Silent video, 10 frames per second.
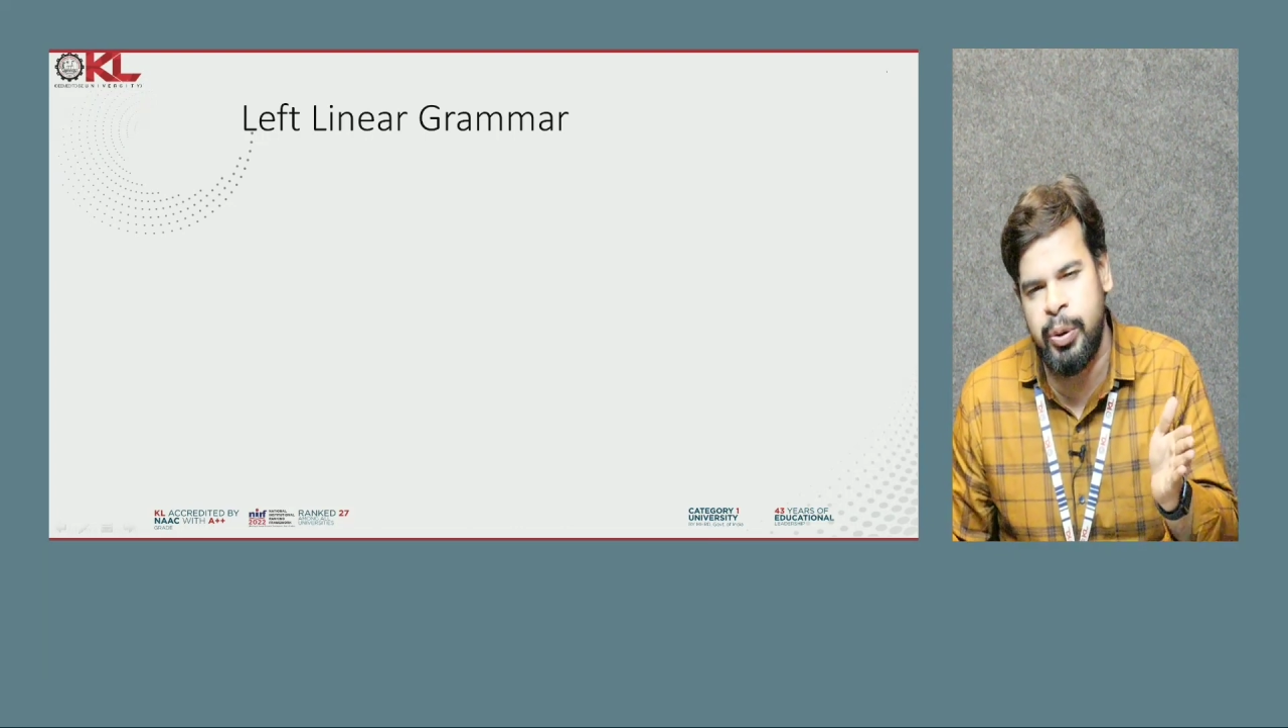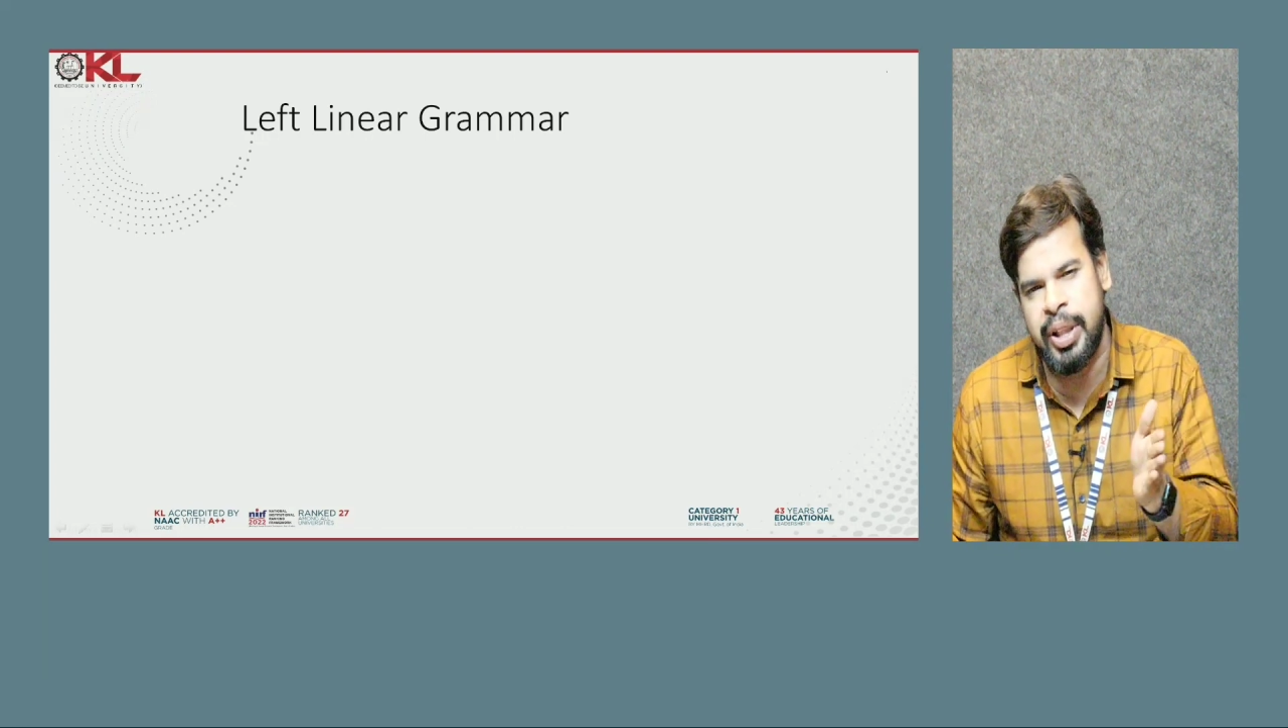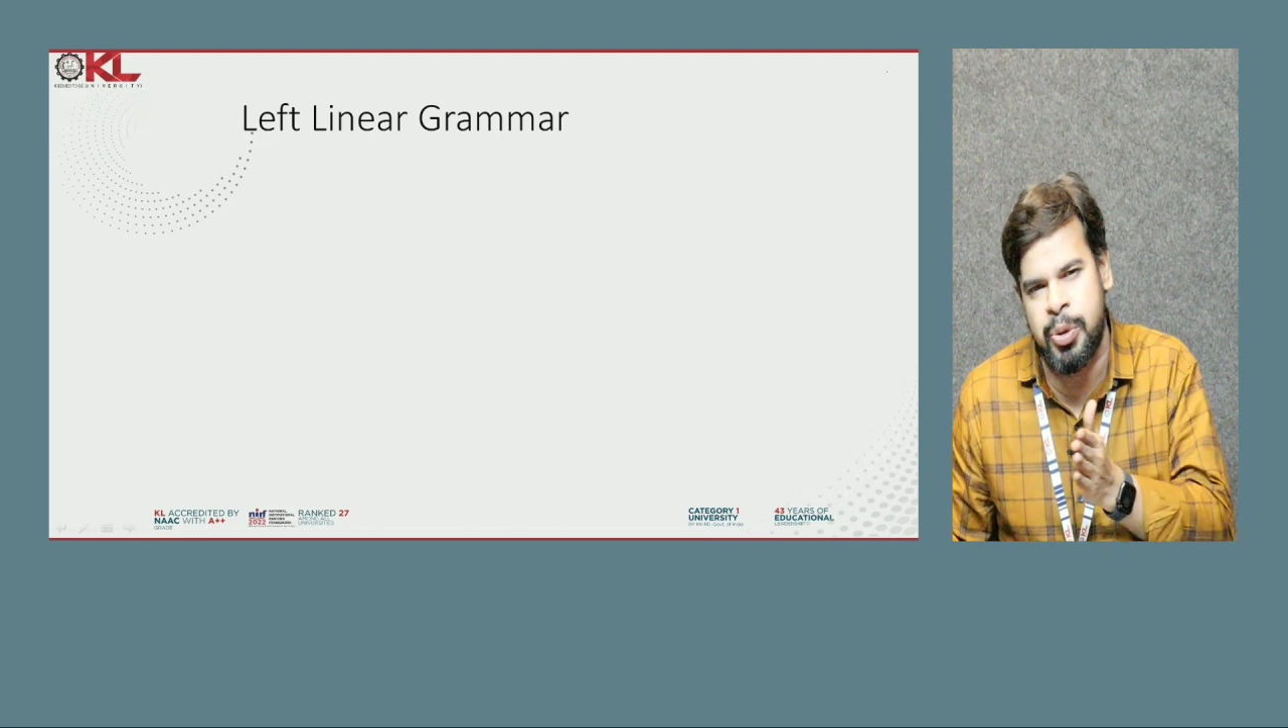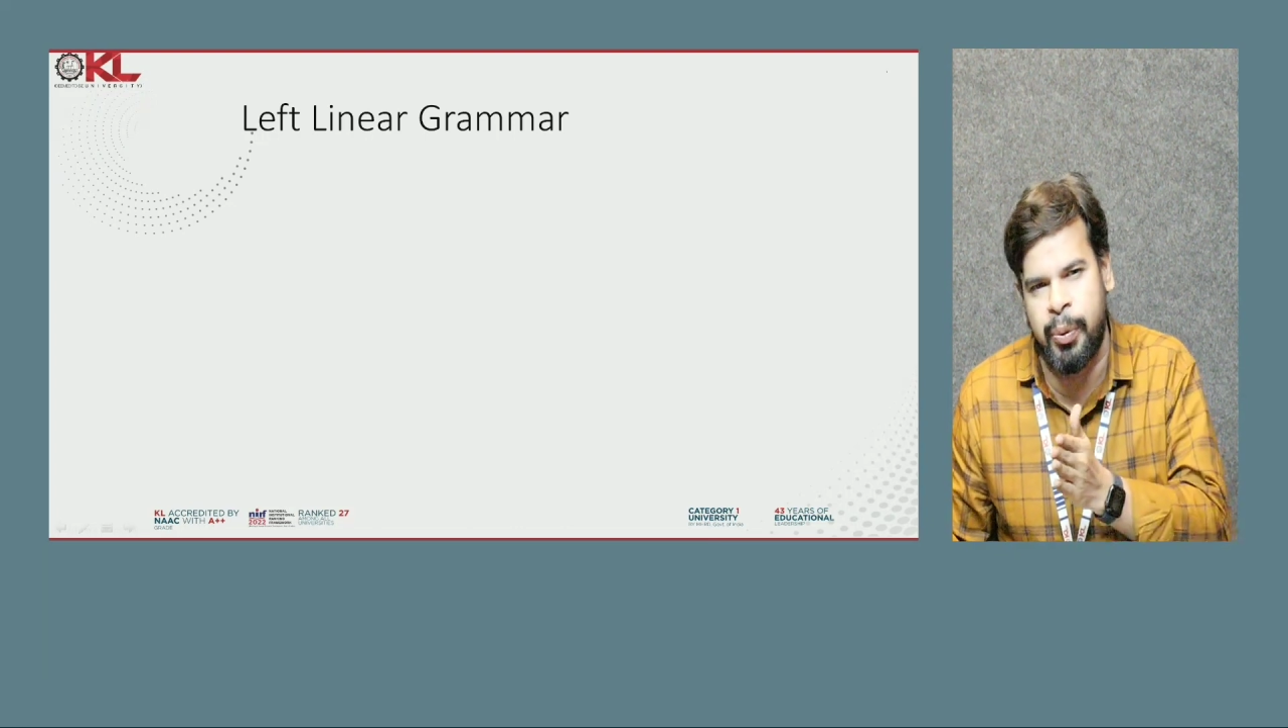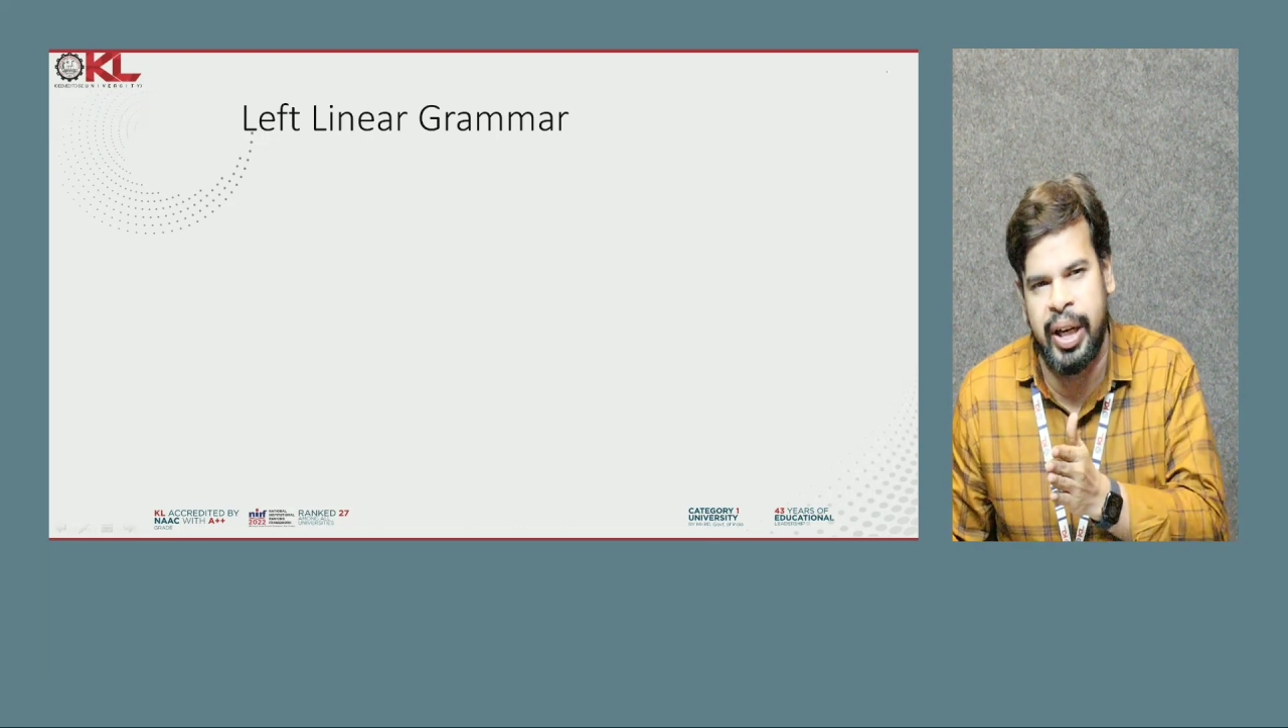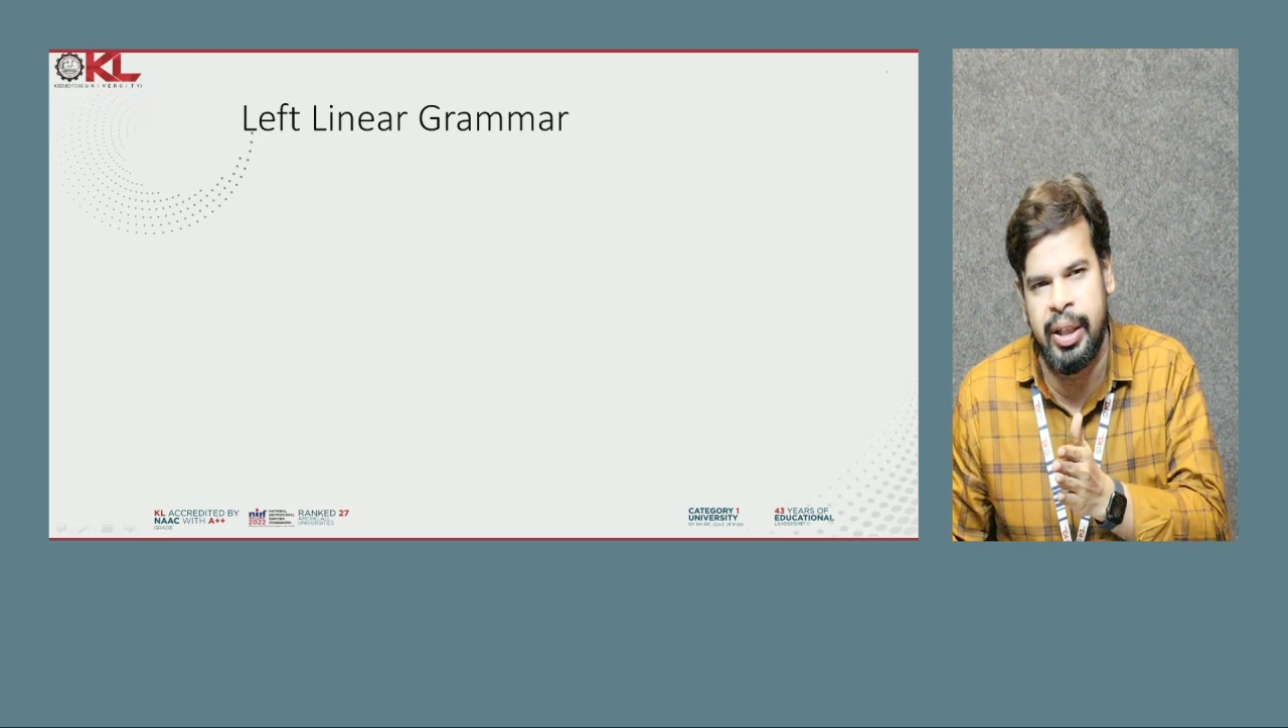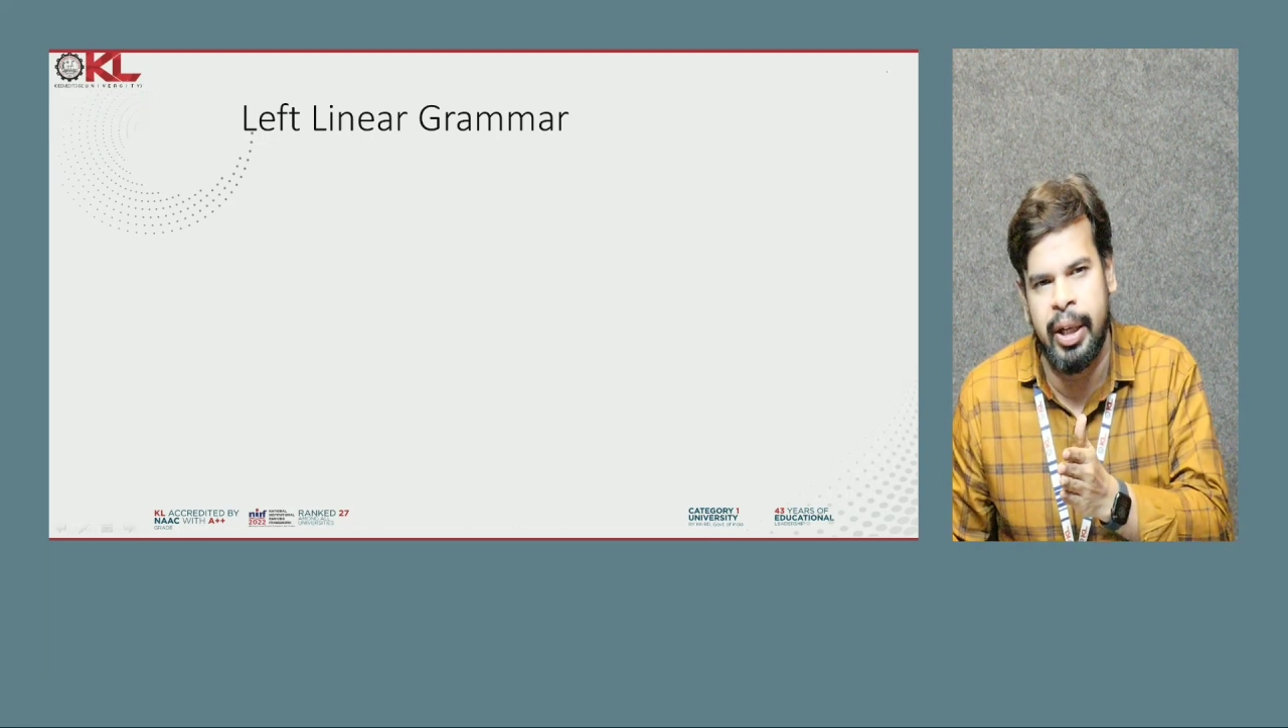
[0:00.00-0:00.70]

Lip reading: its right,